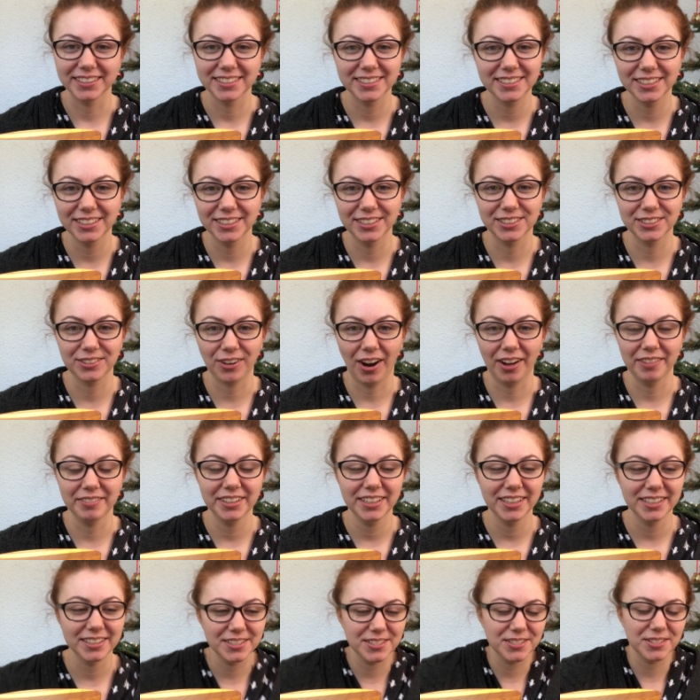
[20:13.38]
is to describe
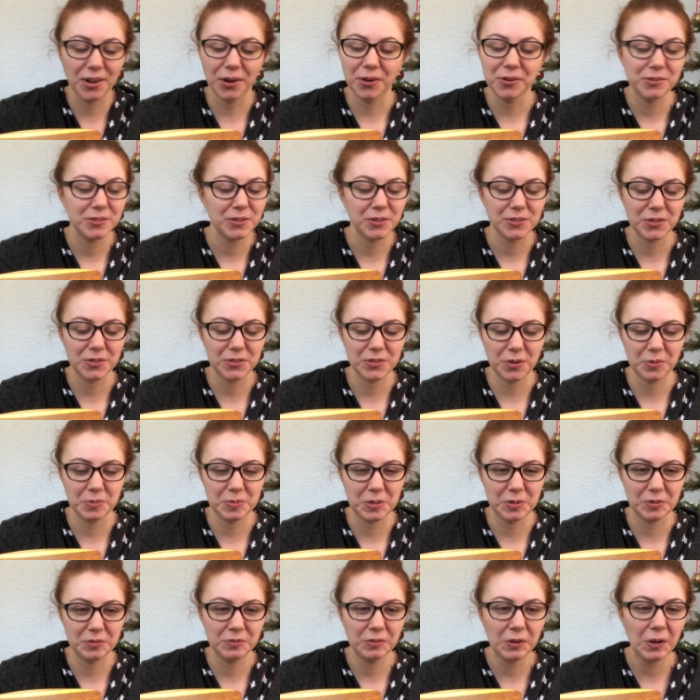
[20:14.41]
it. It's so, so, so, so
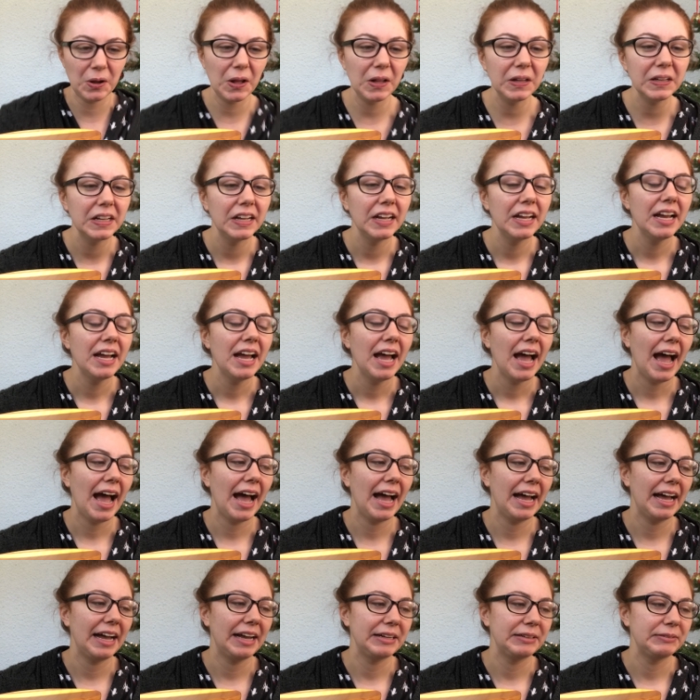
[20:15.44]
beautiful.
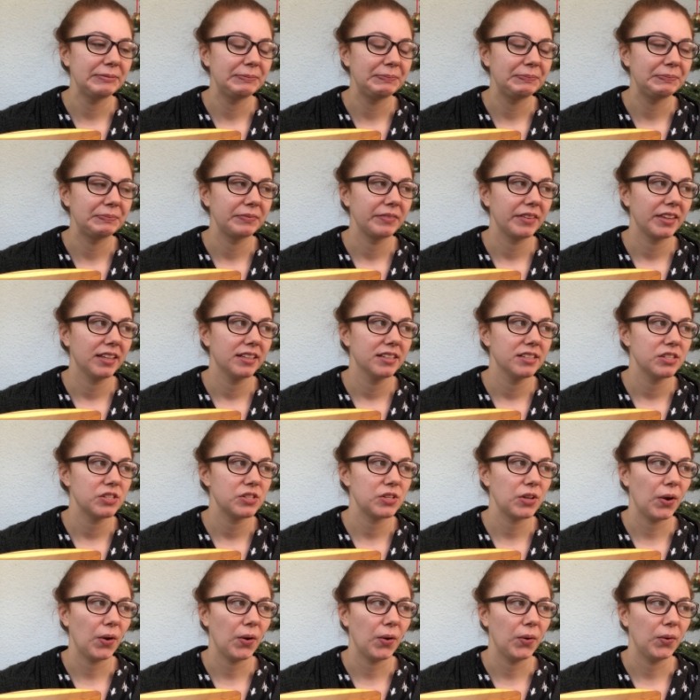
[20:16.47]
Um,
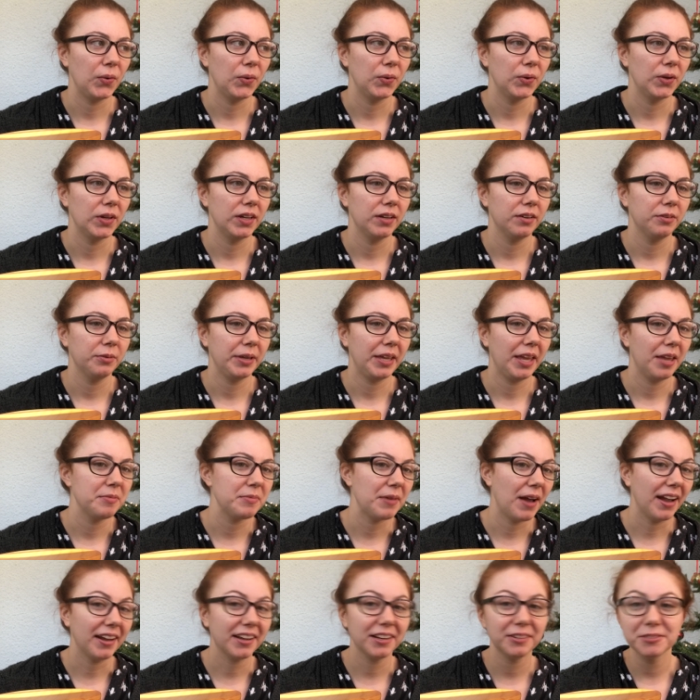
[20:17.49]
so we came
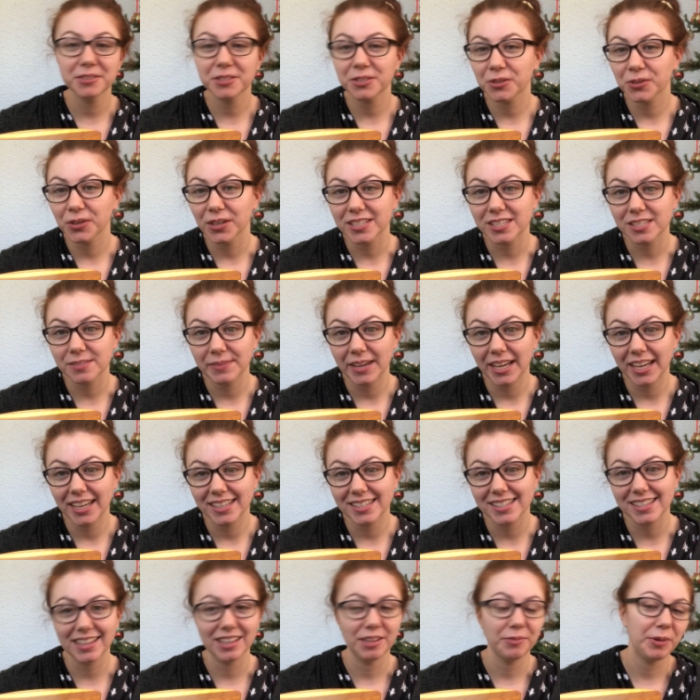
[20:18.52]
back and it was
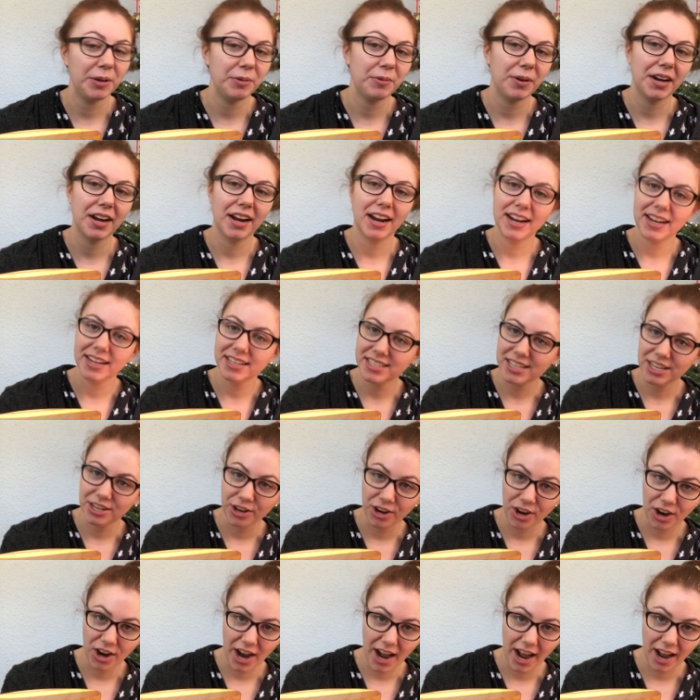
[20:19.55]
Christmas and then we went and had
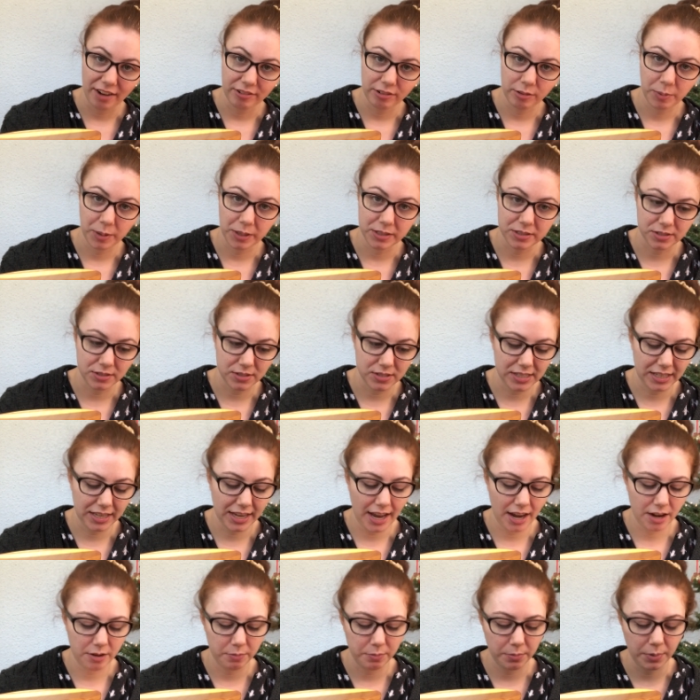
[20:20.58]
dinner at Rapunzel's
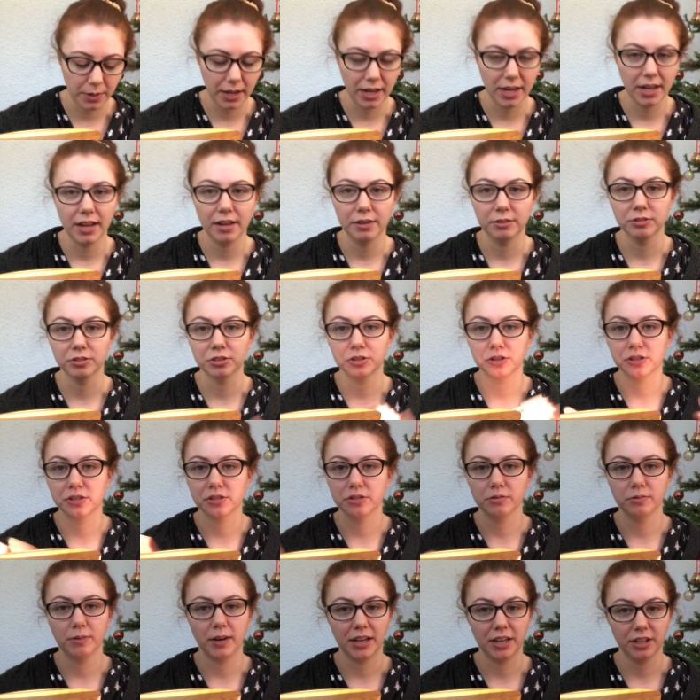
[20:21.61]
again, but it was just
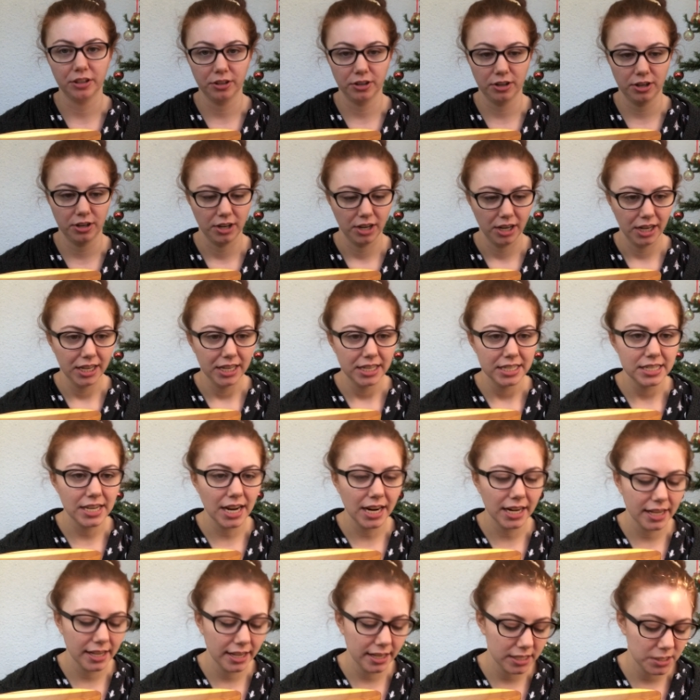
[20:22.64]
a regular
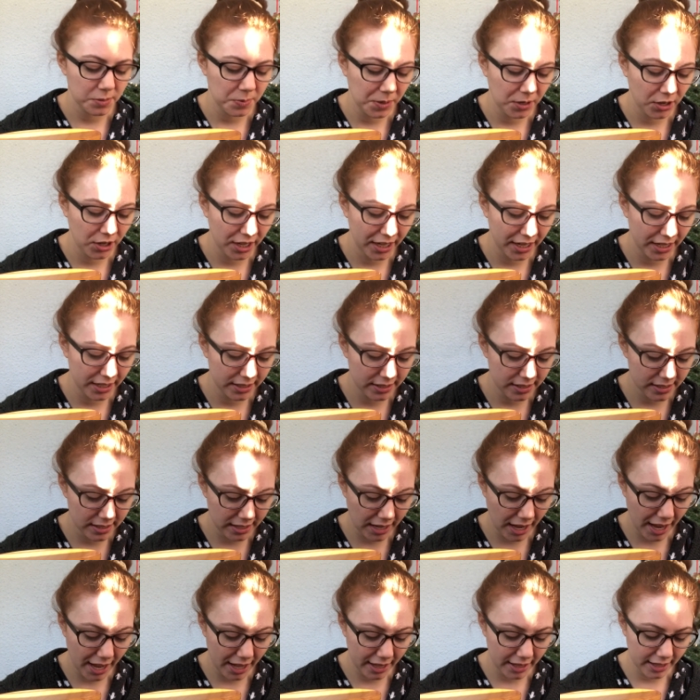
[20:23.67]
dining experience.
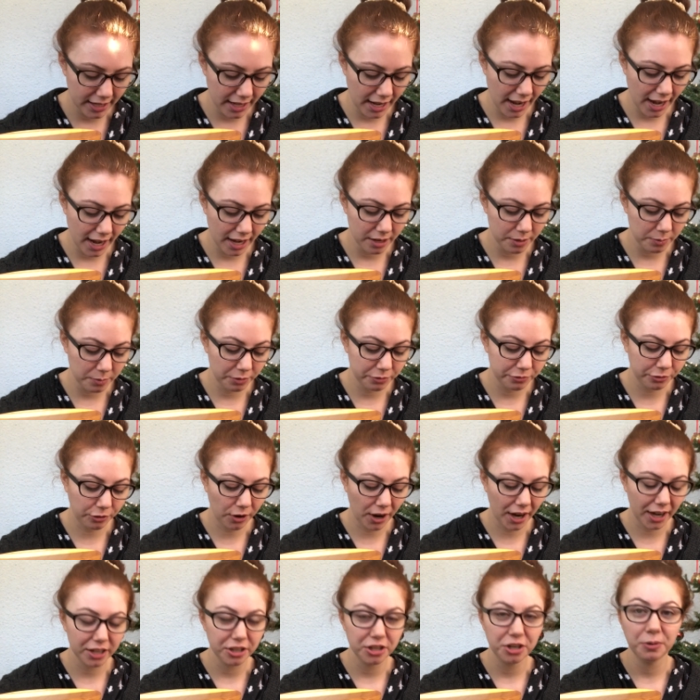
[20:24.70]
And then
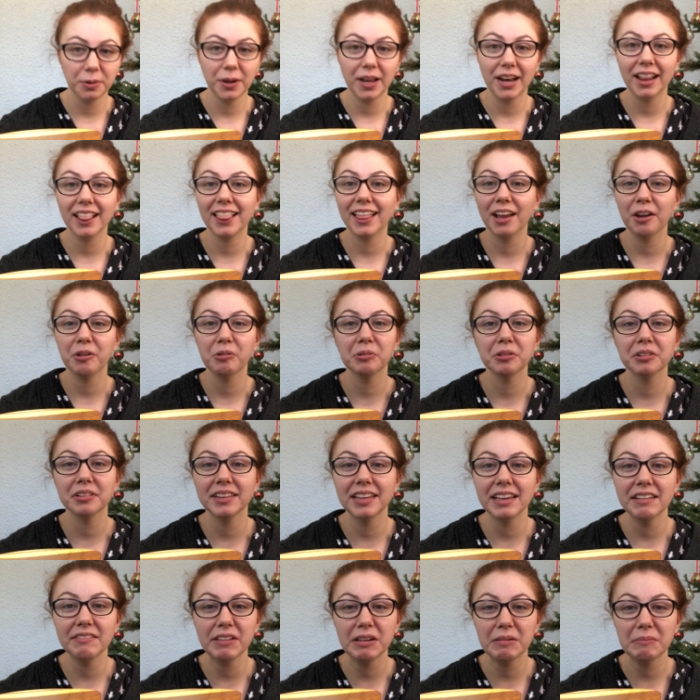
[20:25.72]
before I knew it, they were
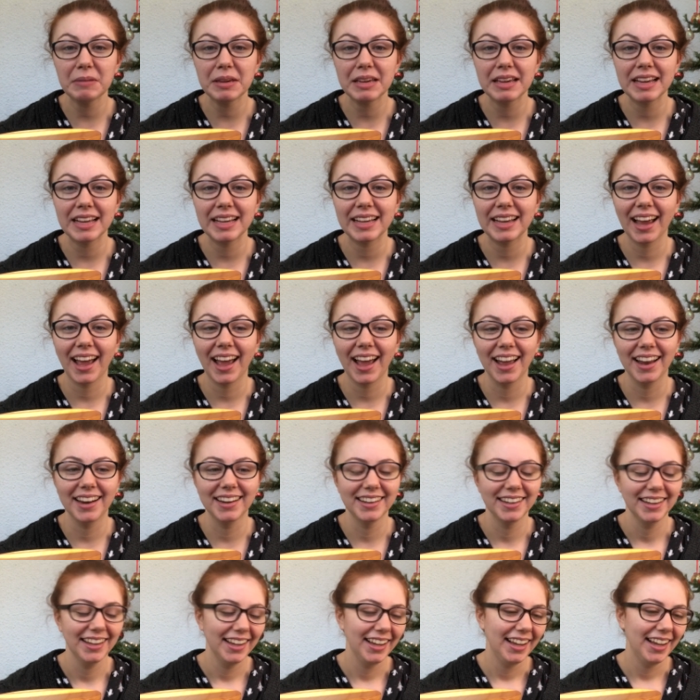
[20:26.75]
leaving me
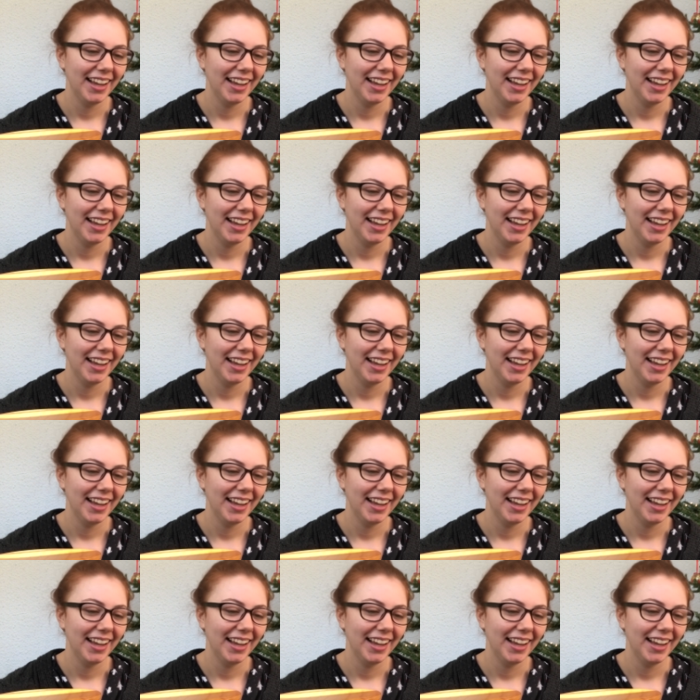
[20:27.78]
again